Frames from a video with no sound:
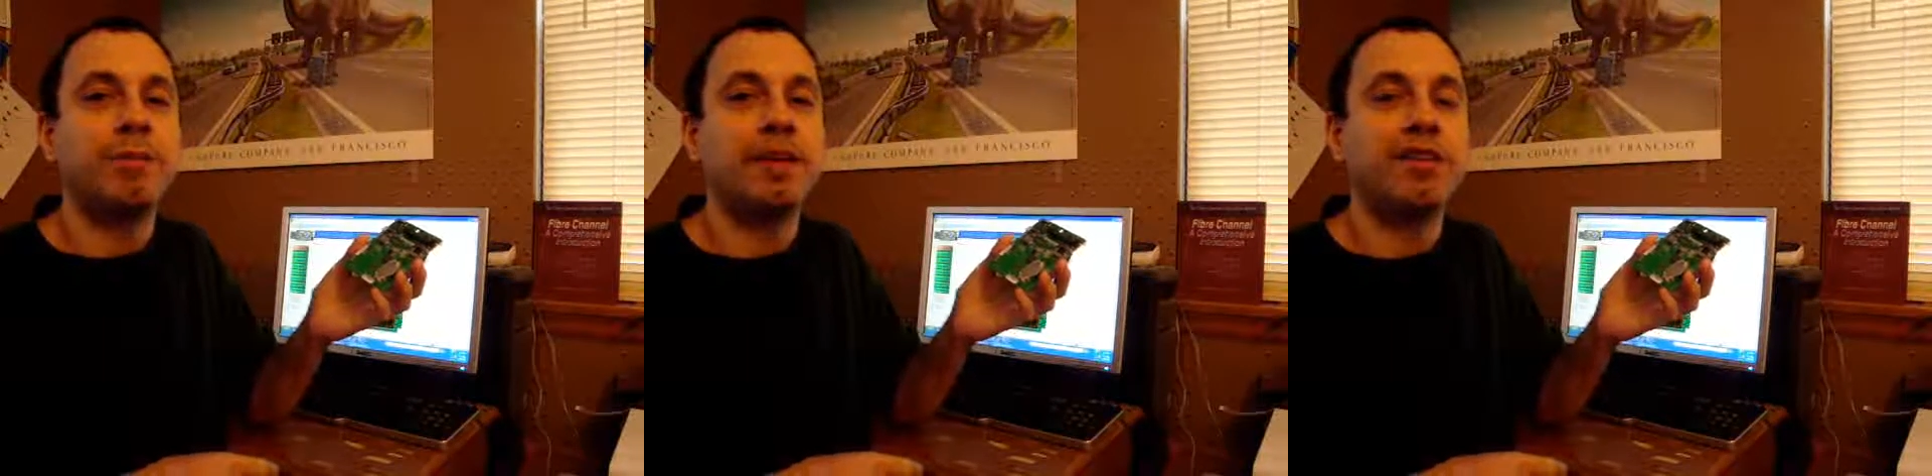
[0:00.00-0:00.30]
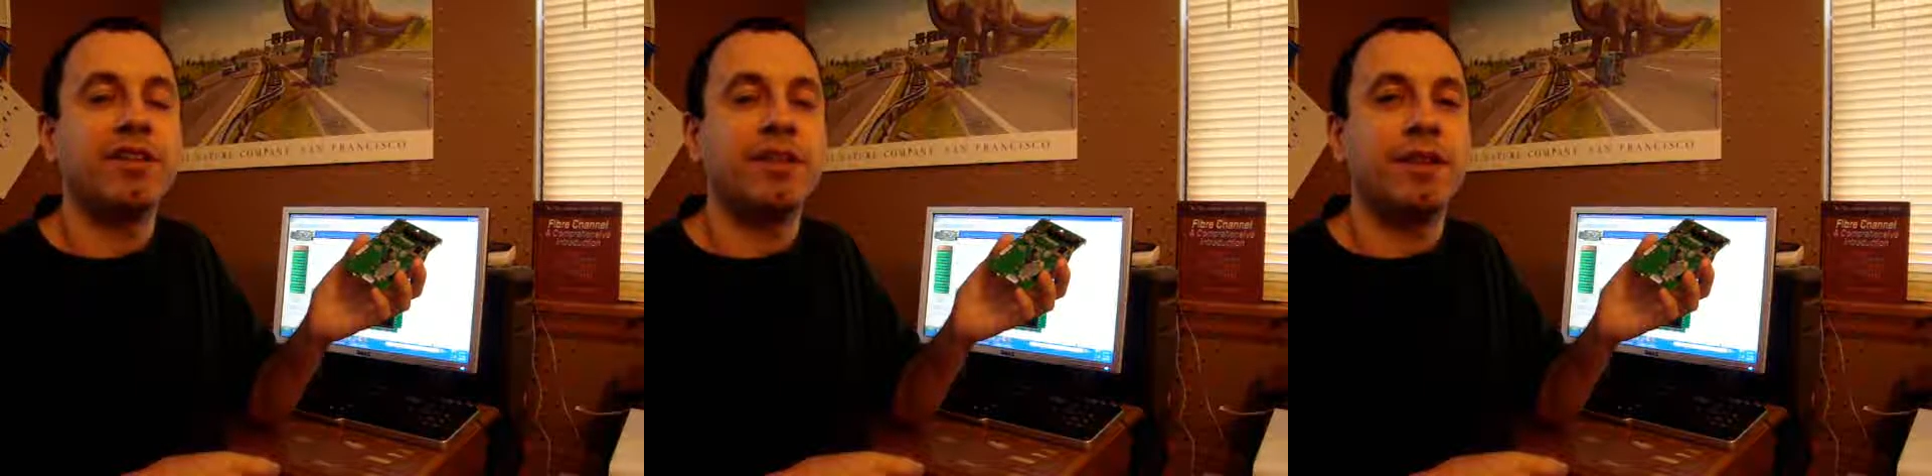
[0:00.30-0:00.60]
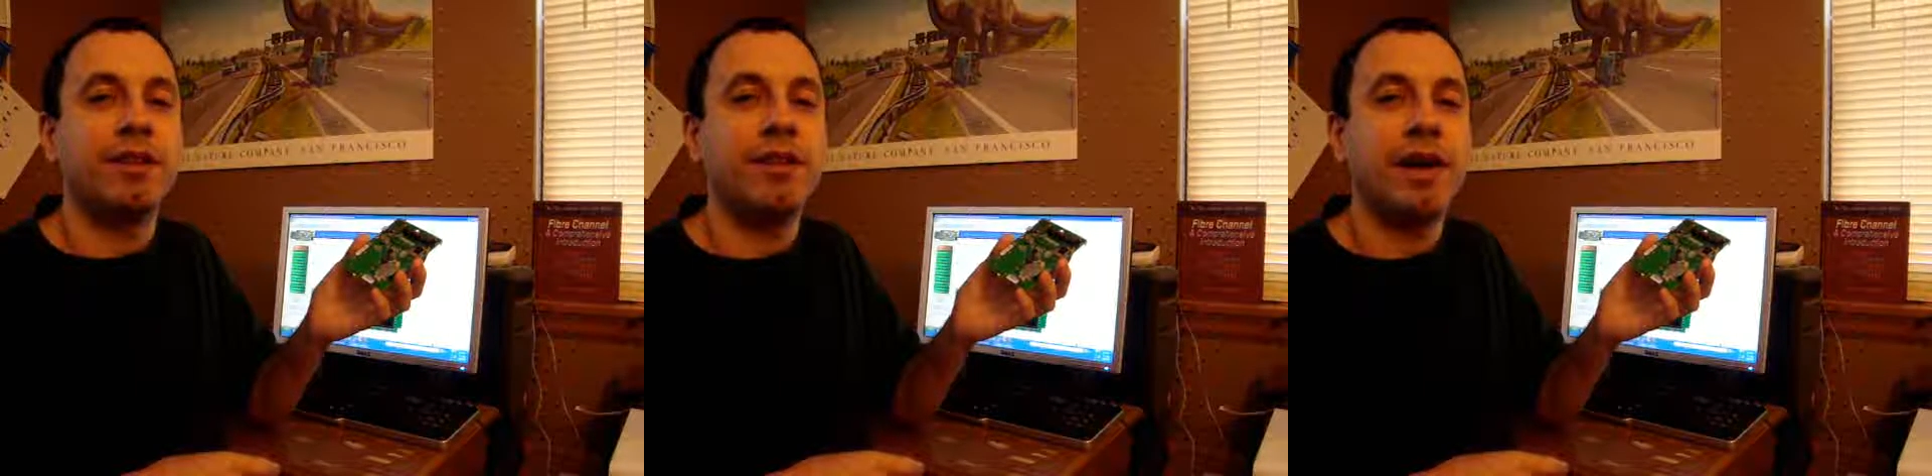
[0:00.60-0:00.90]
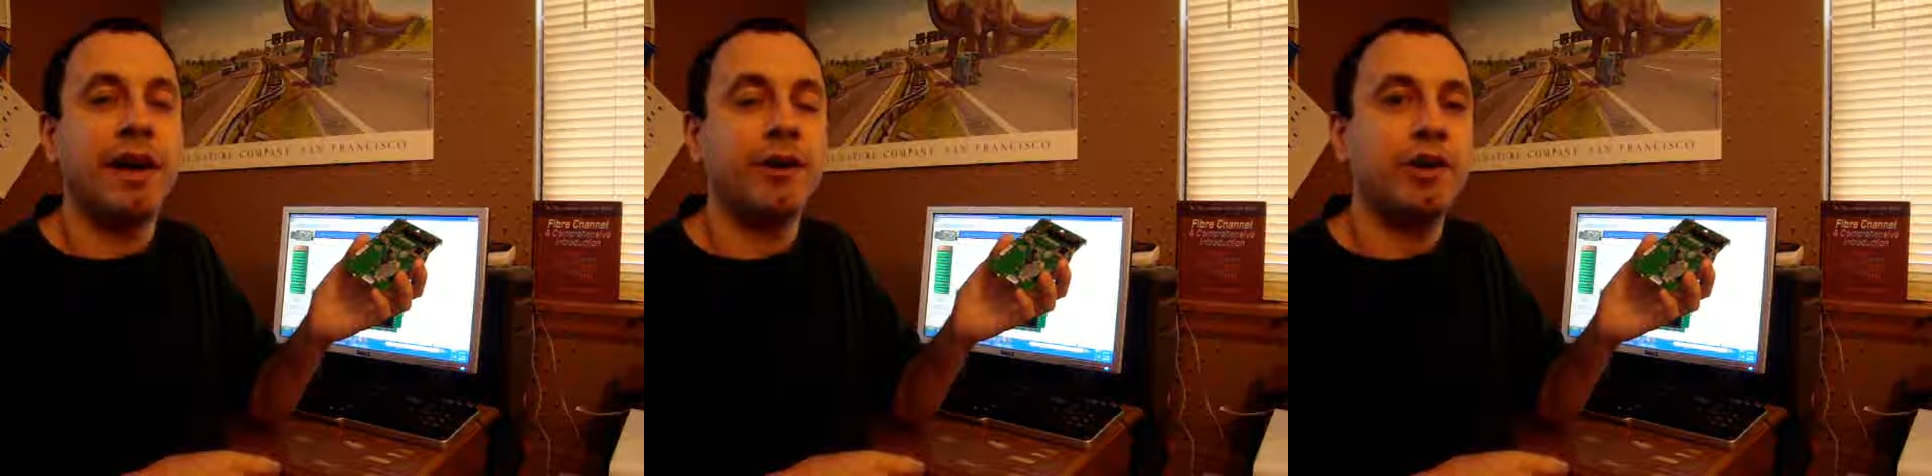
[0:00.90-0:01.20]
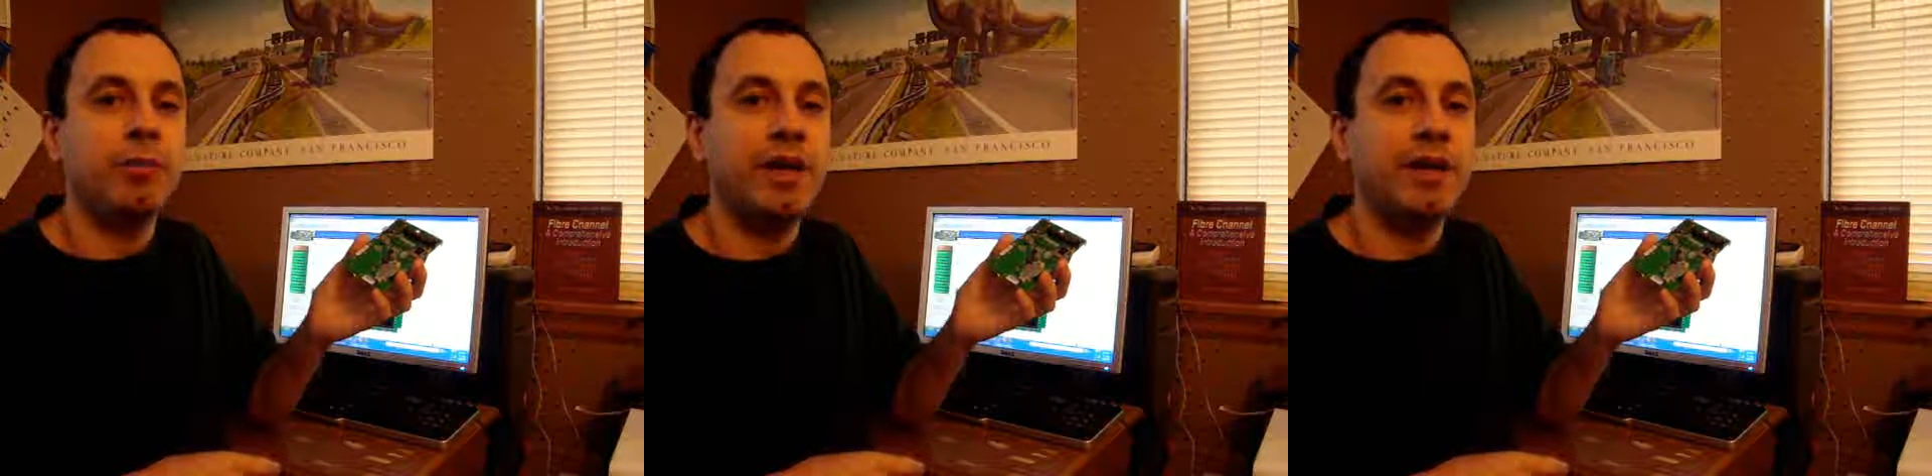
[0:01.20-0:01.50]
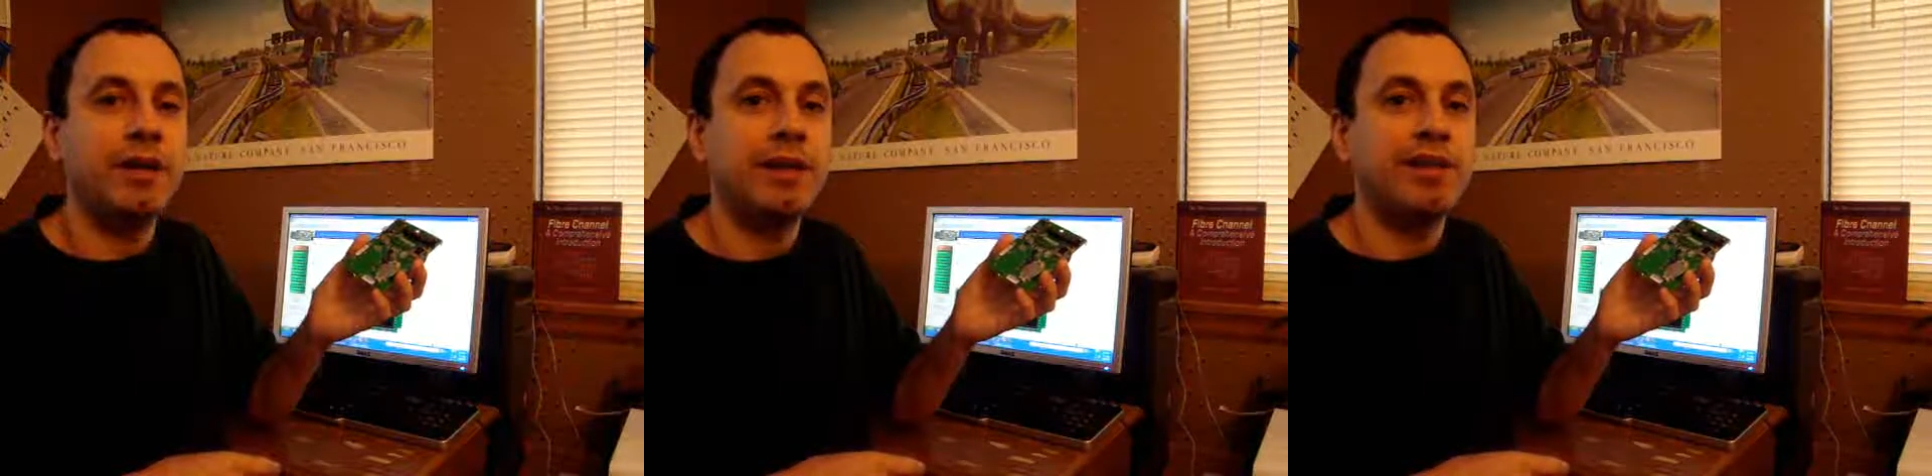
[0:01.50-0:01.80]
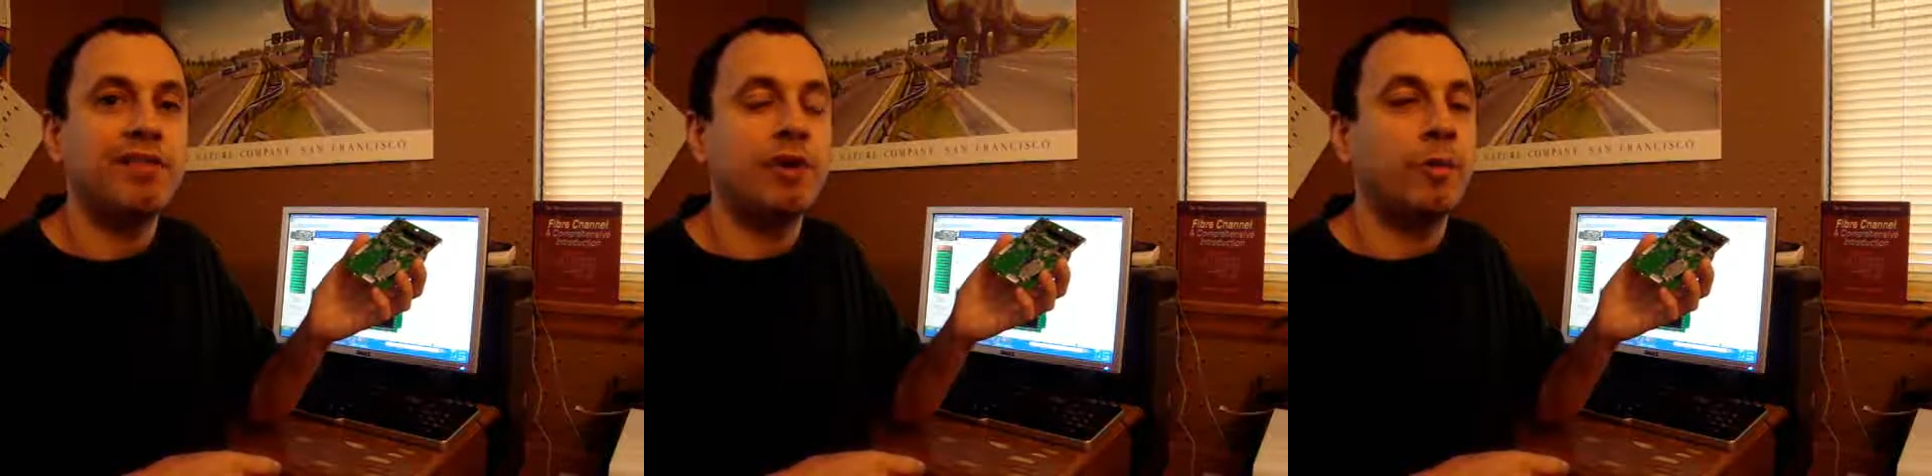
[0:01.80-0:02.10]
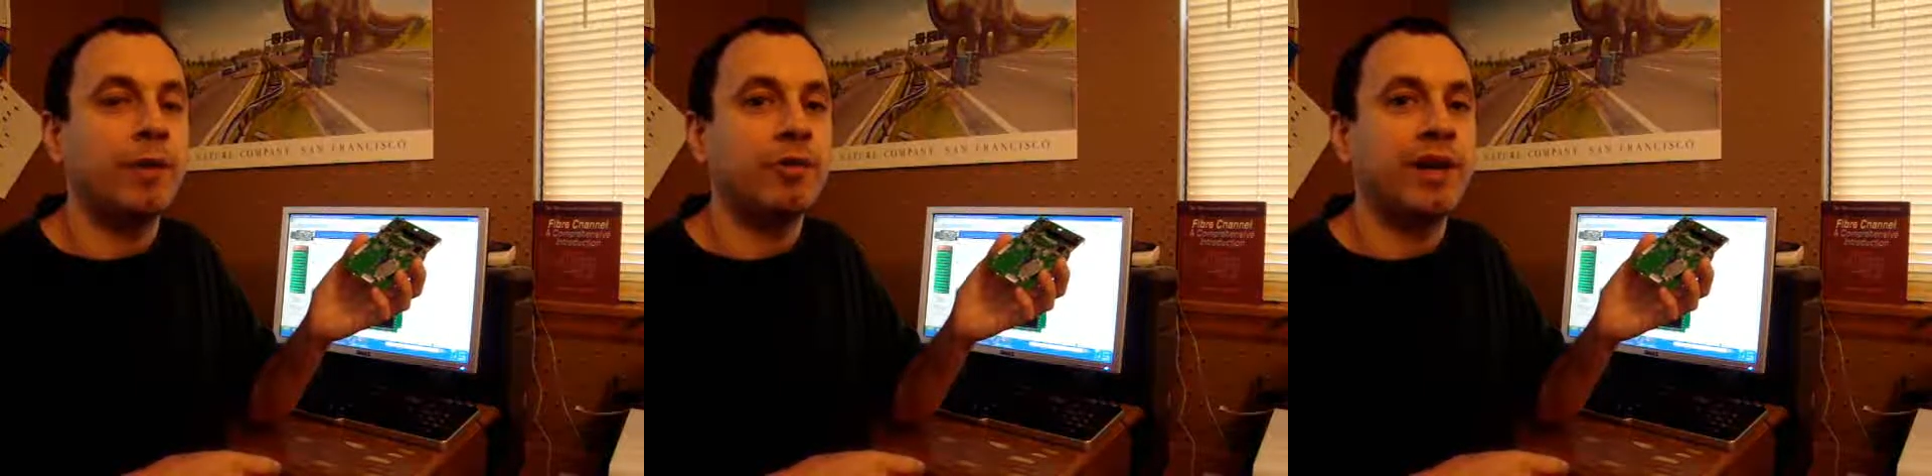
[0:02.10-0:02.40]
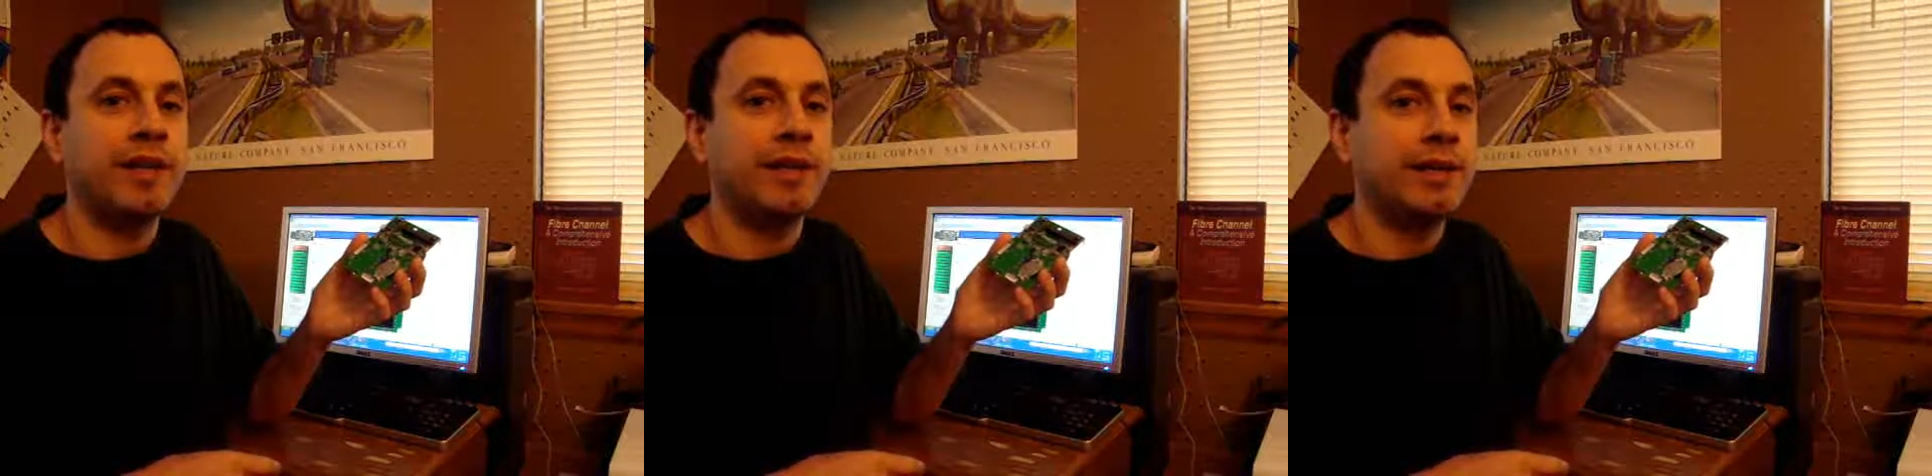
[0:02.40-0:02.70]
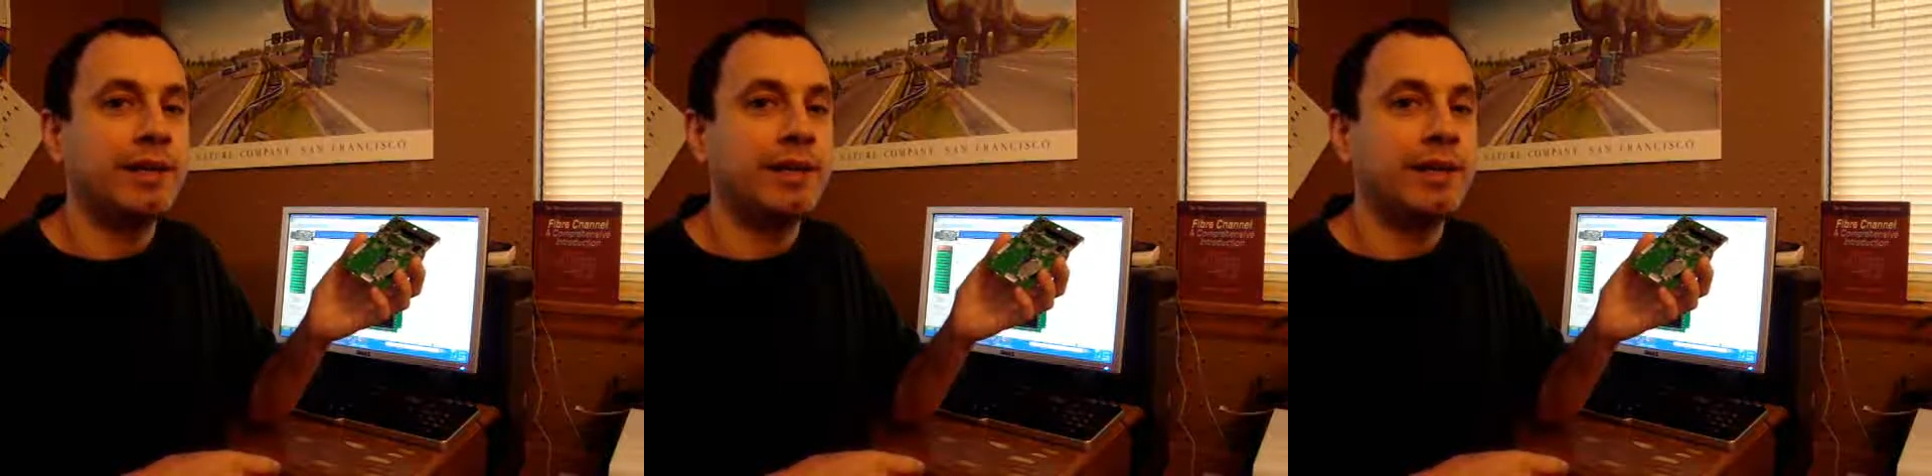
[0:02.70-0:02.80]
because the IRQ pin isn't open drain